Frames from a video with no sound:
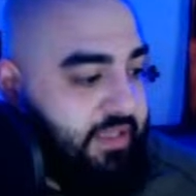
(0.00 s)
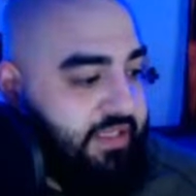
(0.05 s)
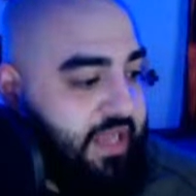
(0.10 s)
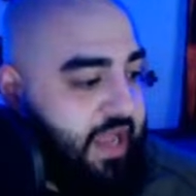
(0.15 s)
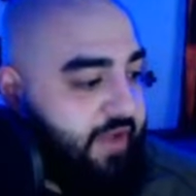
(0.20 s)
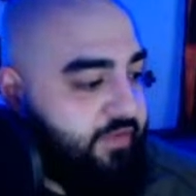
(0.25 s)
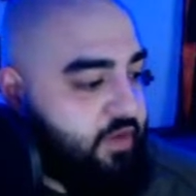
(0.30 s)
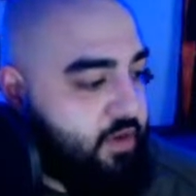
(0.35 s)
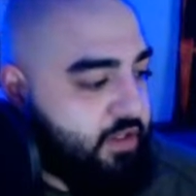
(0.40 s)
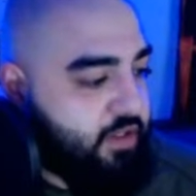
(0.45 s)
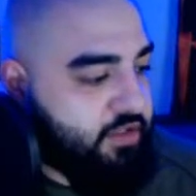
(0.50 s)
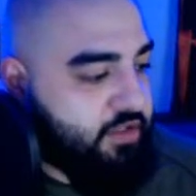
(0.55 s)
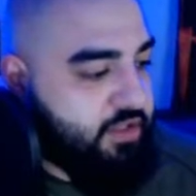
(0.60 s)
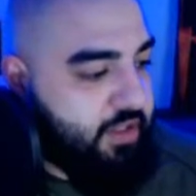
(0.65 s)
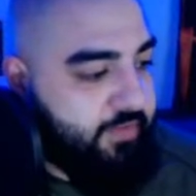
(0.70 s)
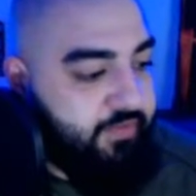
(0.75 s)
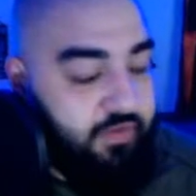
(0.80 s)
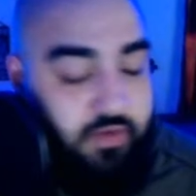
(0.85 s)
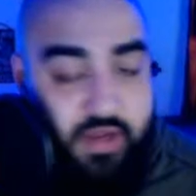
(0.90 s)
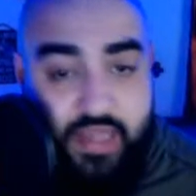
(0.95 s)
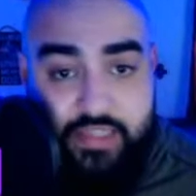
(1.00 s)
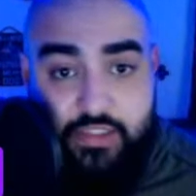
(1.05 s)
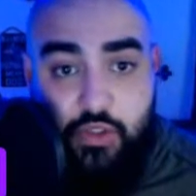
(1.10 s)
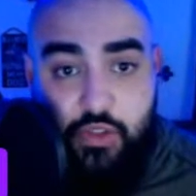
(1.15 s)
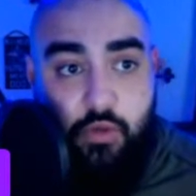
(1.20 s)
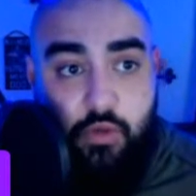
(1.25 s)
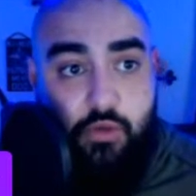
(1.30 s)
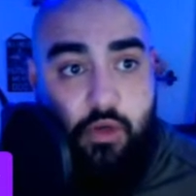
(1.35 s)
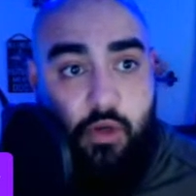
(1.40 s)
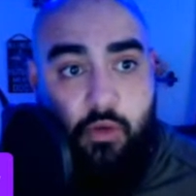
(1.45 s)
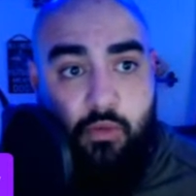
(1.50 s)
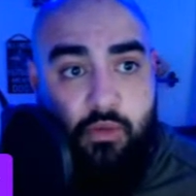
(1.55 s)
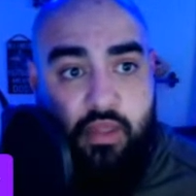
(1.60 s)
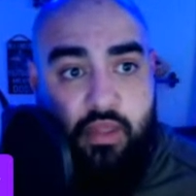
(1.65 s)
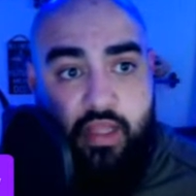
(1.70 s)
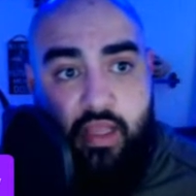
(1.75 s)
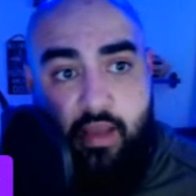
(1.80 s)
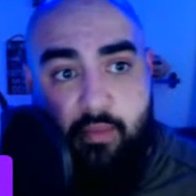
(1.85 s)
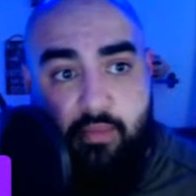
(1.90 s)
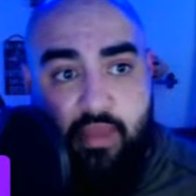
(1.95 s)
having you on stream. If you guys don't know,
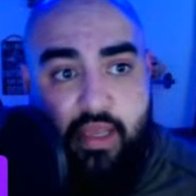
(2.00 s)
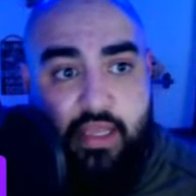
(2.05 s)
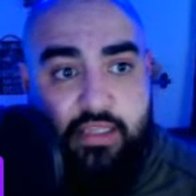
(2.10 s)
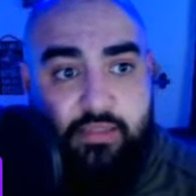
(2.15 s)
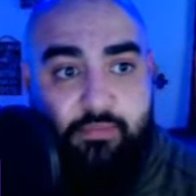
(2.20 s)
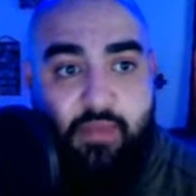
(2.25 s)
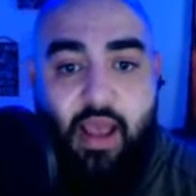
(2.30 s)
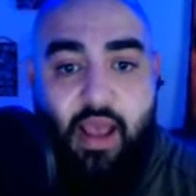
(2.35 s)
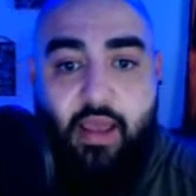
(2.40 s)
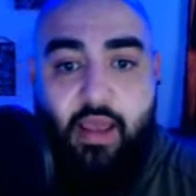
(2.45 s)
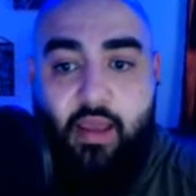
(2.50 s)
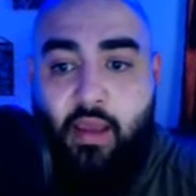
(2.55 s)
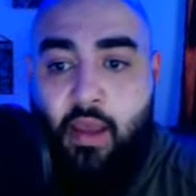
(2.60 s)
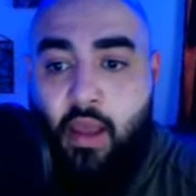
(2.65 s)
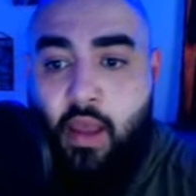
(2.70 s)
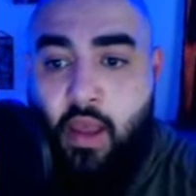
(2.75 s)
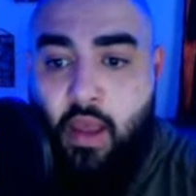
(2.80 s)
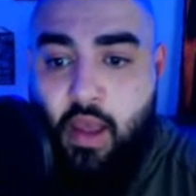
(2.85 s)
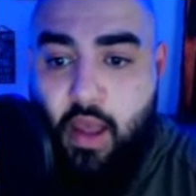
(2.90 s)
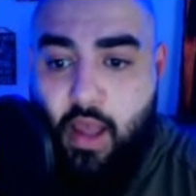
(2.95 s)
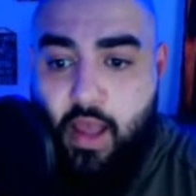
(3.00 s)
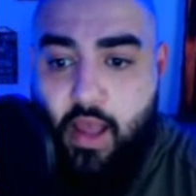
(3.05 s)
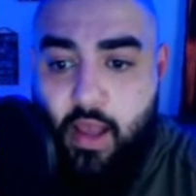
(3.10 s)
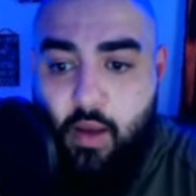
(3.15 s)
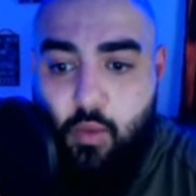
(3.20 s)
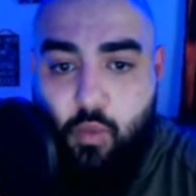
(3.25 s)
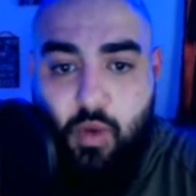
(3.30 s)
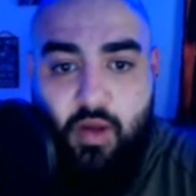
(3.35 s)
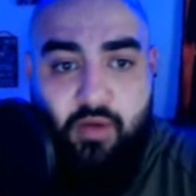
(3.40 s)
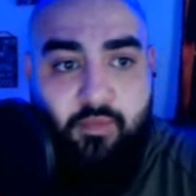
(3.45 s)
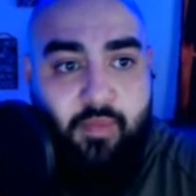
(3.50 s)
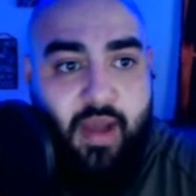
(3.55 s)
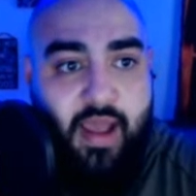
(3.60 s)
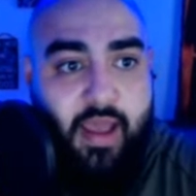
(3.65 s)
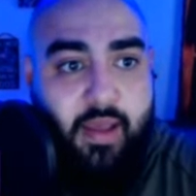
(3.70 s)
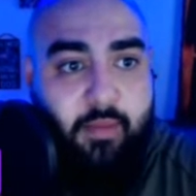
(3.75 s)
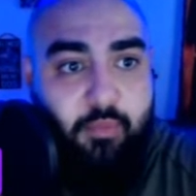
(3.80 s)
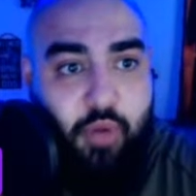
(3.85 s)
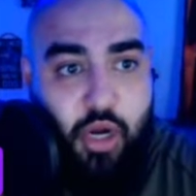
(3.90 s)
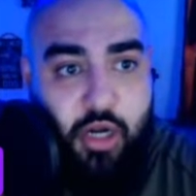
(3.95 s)
Liam is my one of
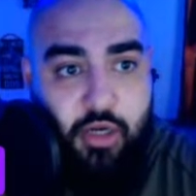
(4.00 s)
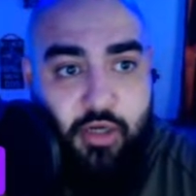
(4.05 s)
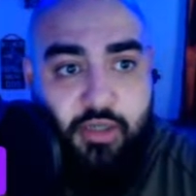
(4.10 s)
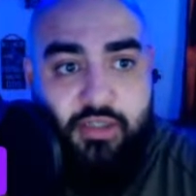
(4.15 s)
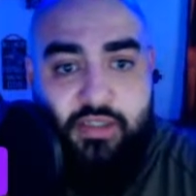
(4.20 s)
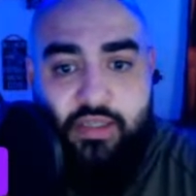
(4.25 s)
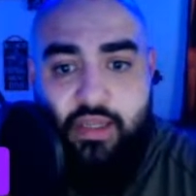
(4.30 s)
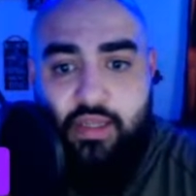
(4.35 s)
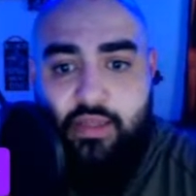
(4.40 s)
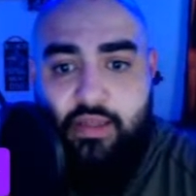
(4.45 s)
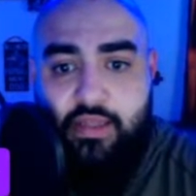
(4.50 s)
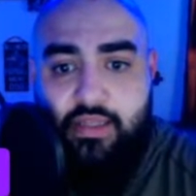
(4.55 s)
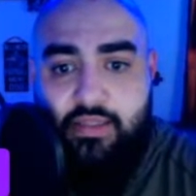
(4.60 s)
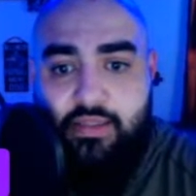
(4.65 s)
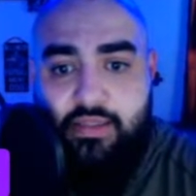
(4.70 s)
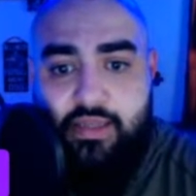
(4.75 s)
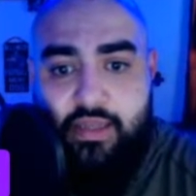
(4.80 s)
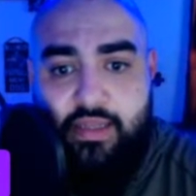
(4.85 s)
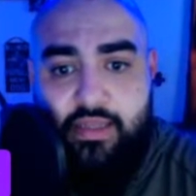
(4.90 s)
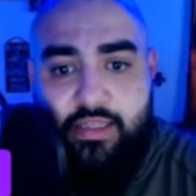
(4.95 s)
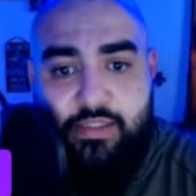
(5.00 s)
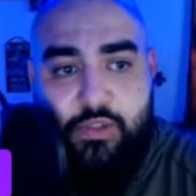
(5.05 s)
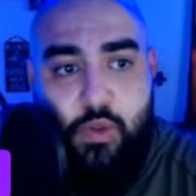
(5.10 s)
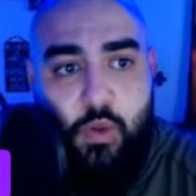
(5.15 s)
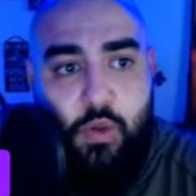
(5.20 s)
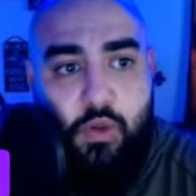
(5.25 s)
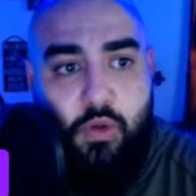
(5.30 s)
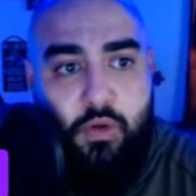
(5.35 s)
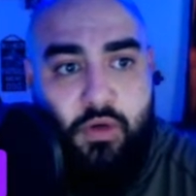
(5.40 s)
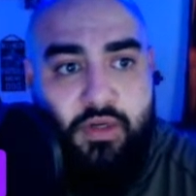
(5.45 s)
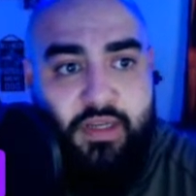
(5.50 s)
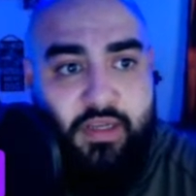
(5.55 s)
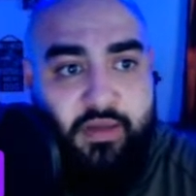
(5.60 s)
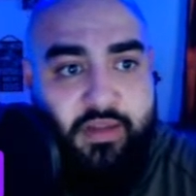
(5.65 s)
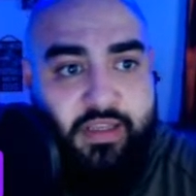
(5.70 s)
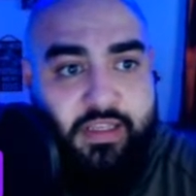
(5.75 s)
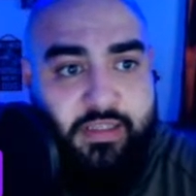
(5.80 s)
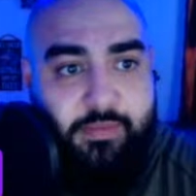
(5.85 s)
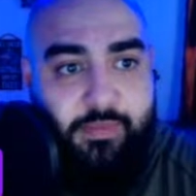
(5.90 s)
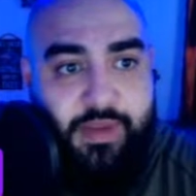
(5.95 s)
my partners in this whole ordeal.
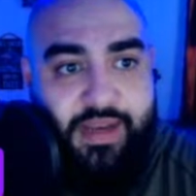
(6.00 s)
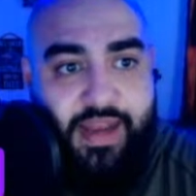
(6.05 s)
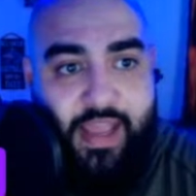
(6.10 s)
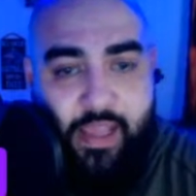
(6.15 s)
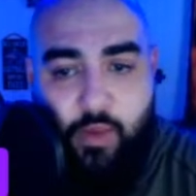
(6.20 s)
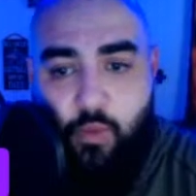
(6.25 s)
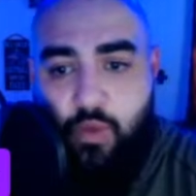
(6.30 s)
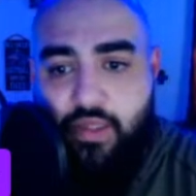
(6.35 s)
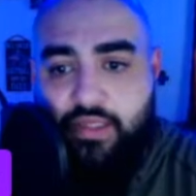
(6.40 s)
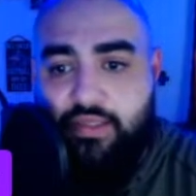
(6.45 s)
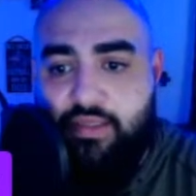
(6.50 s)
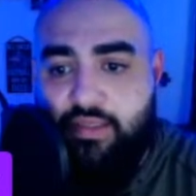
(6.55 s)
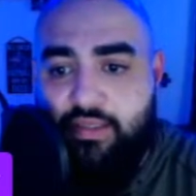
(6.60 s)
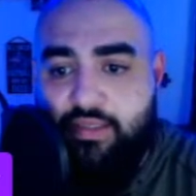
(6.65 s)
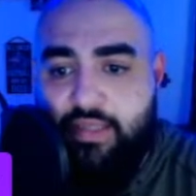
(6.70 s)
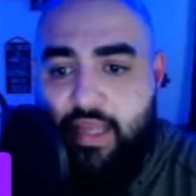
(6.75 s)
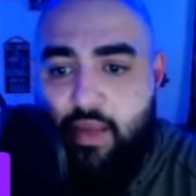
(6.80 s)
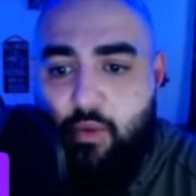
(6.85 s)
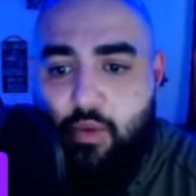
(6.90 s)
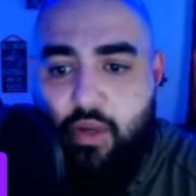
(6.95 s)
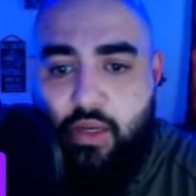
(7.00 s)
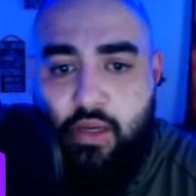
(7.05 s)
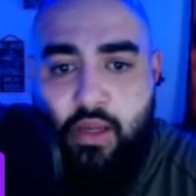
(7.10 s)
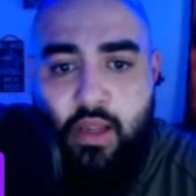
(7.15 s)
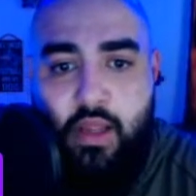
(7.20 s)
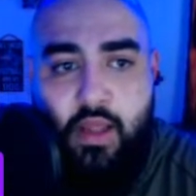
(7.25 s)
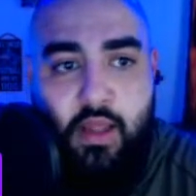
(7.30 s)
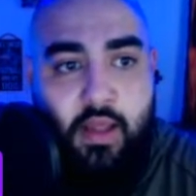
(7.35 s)
He's been A1 since day one.